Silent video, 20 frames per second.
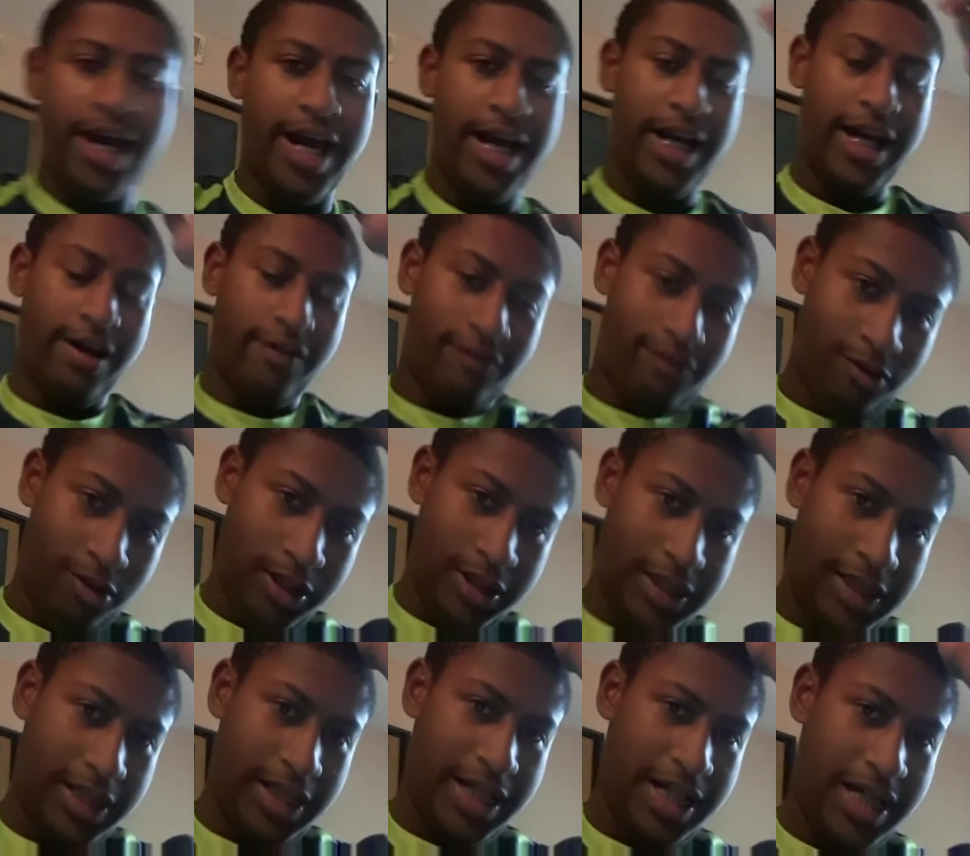And at
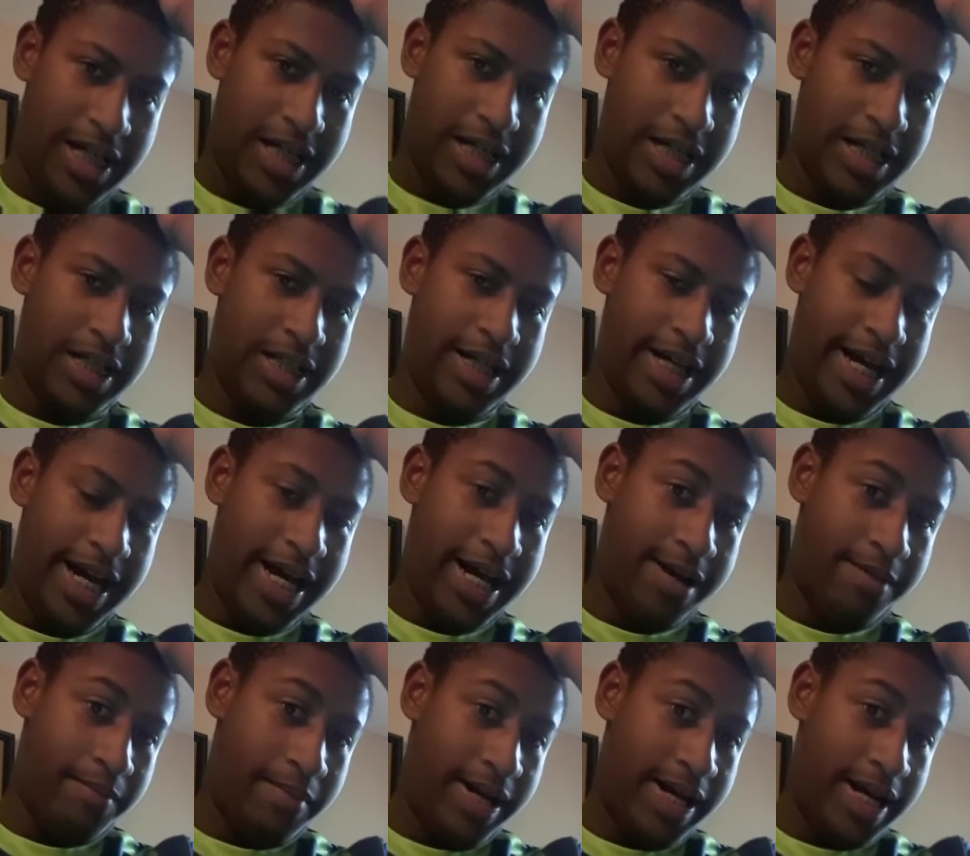14 is
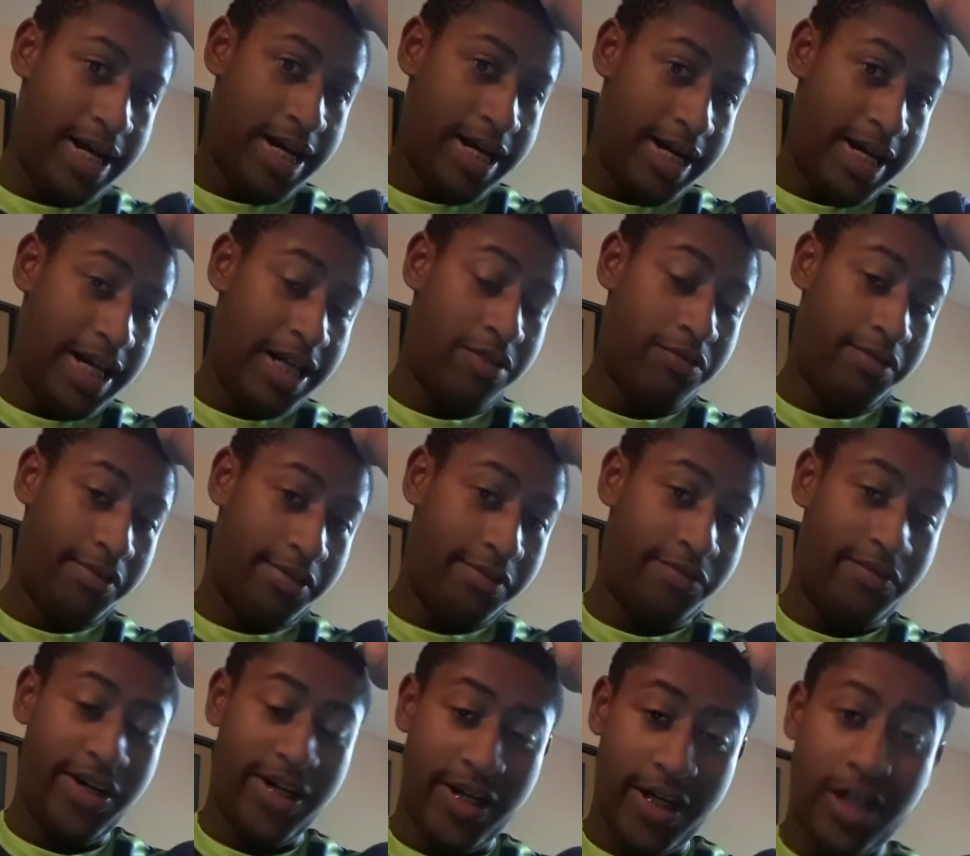Ant-Man. This was
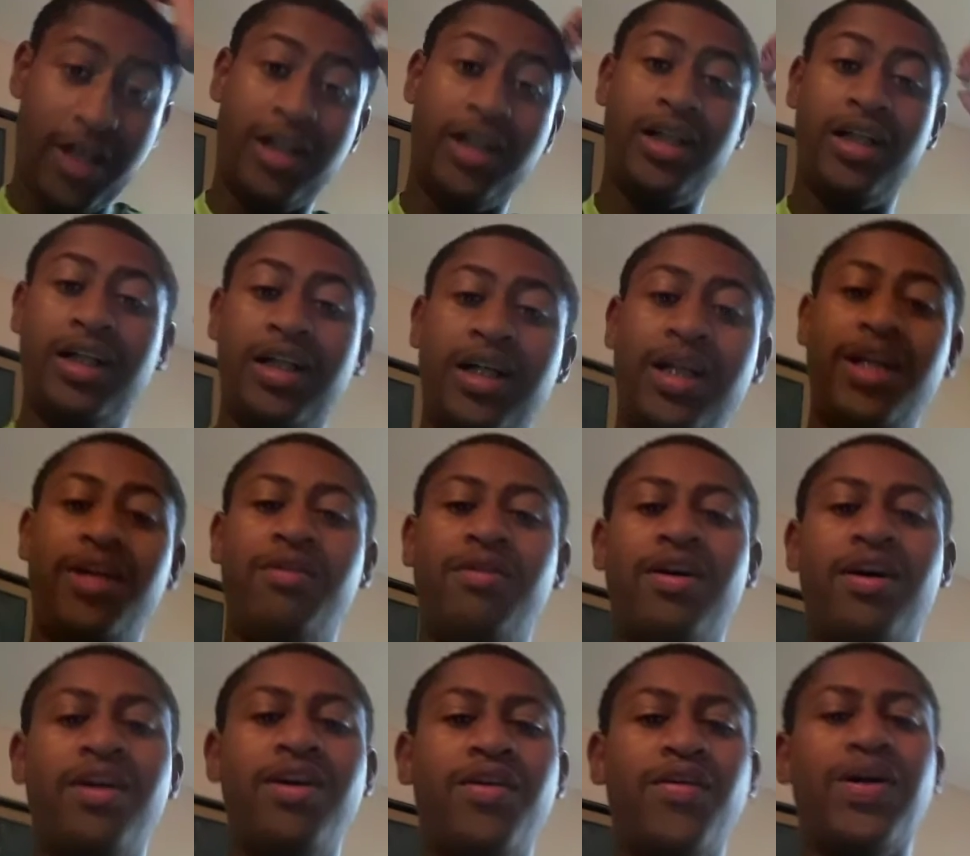very good. You
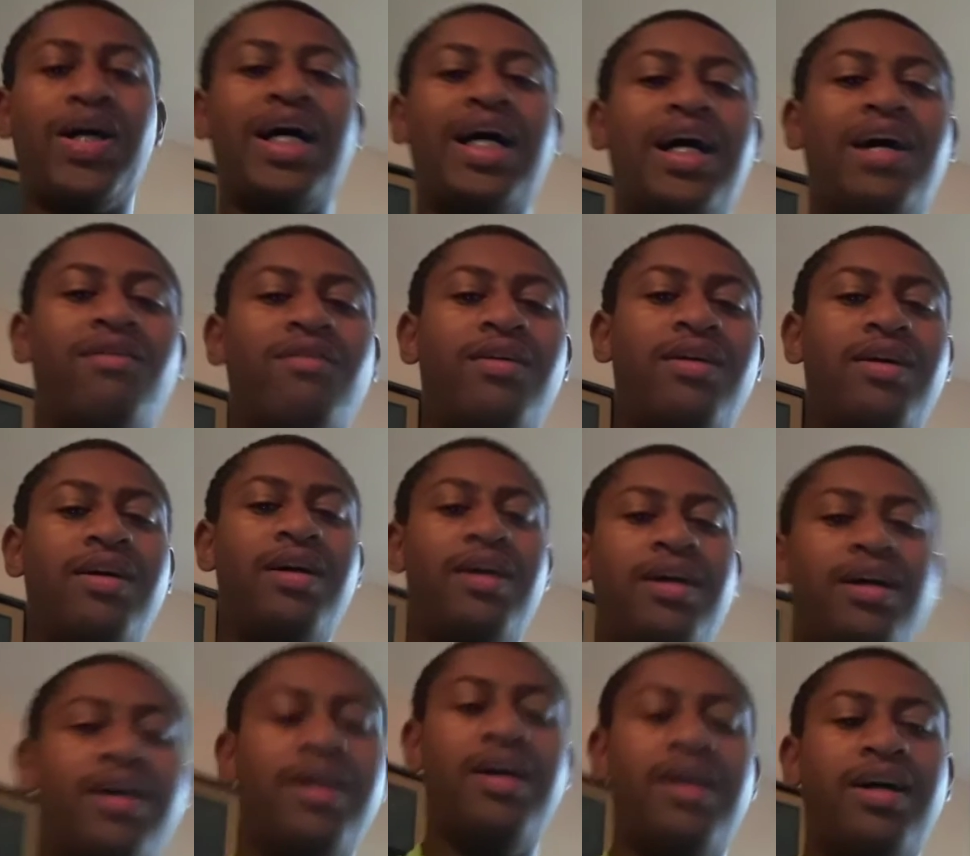know, you have
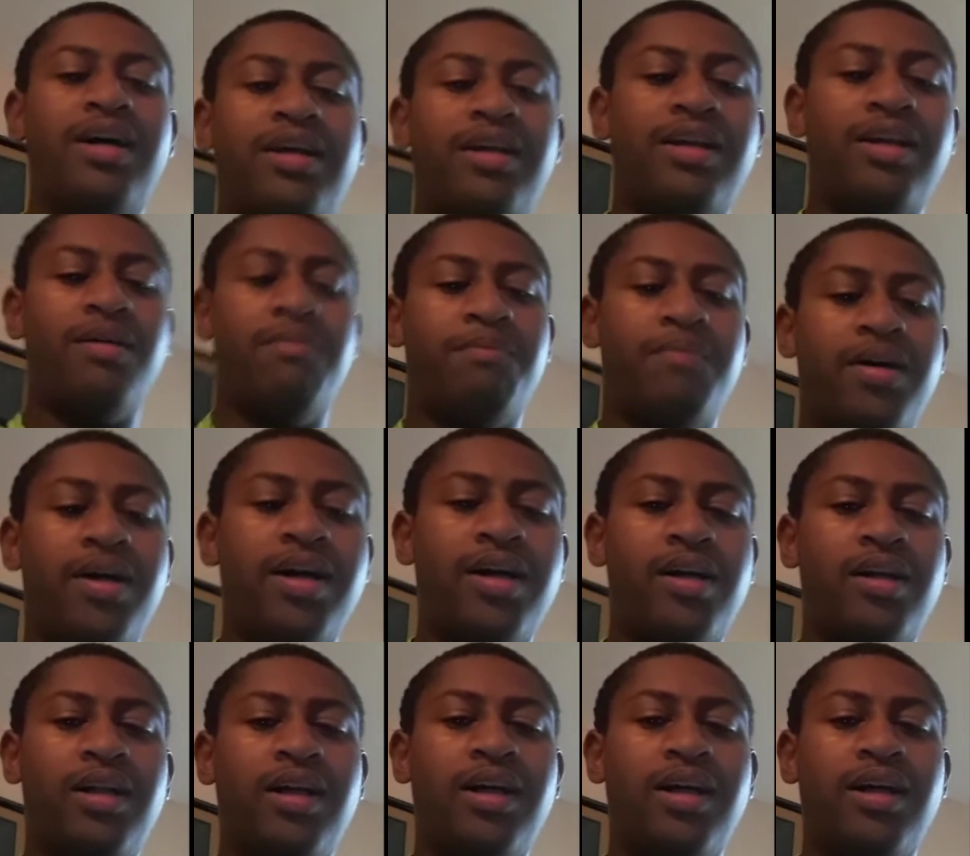the
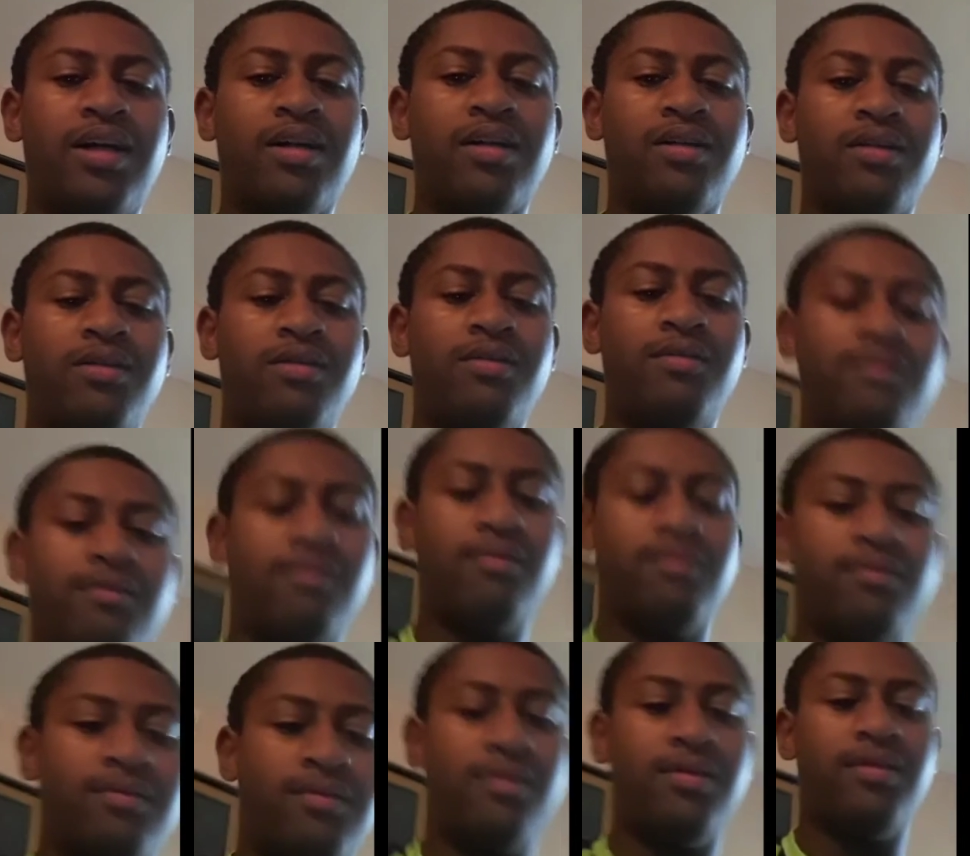burglar who
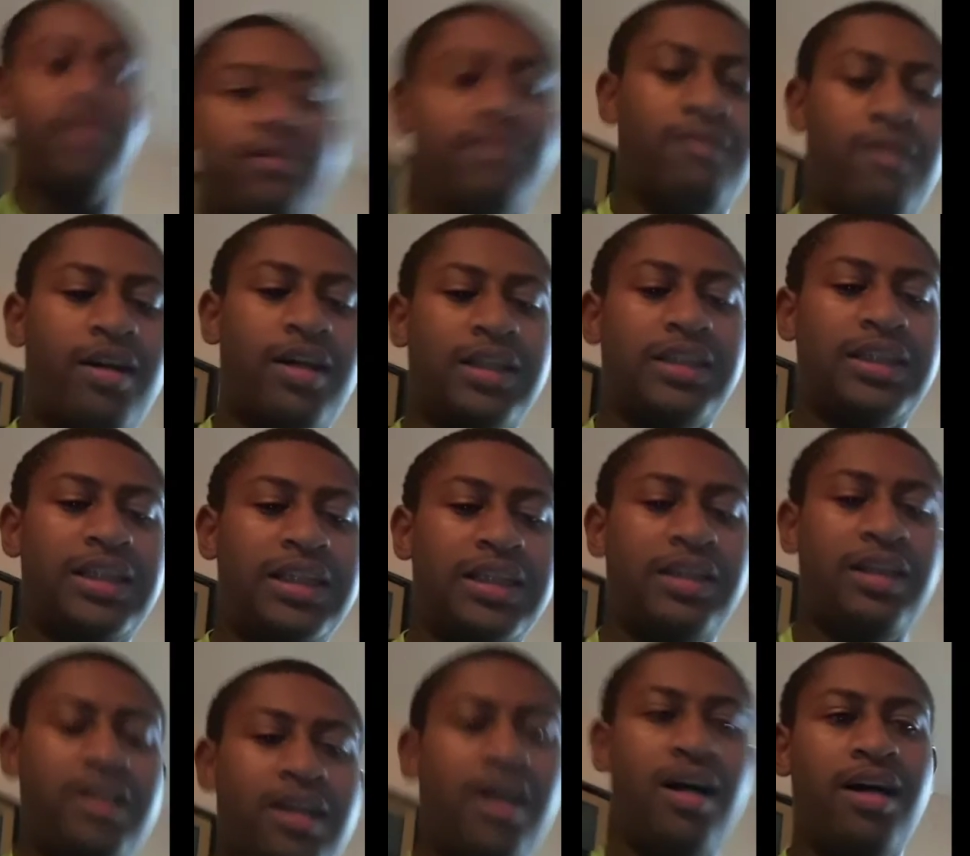wanted to see
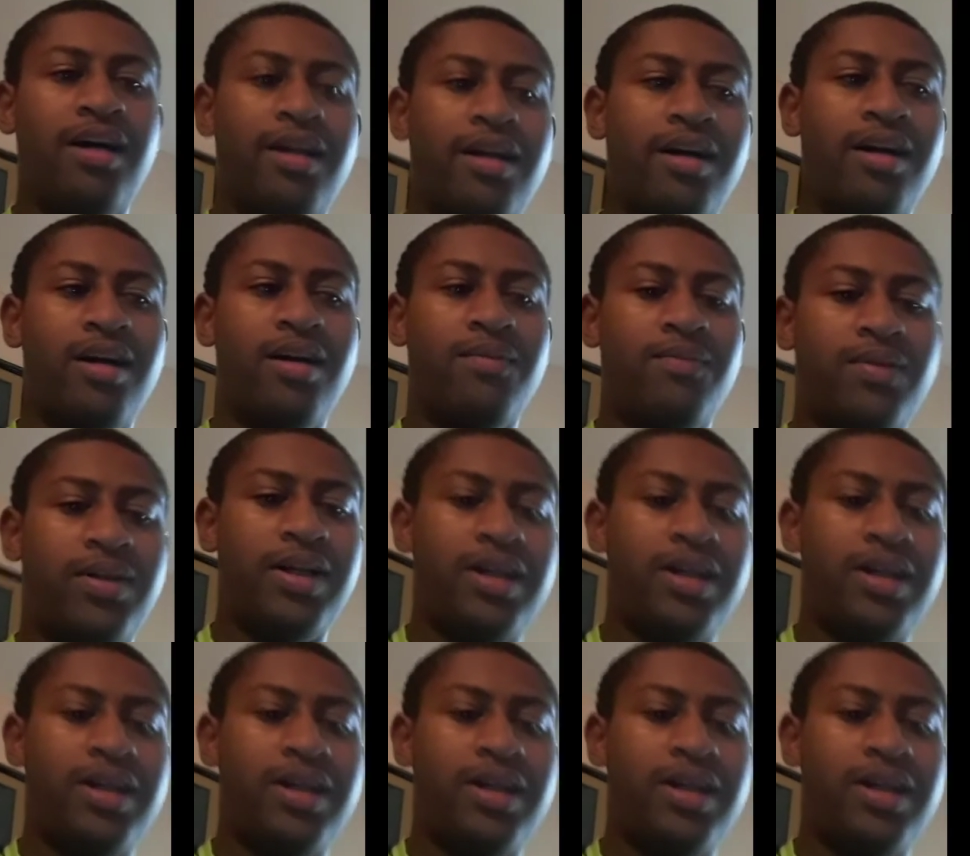his daughter.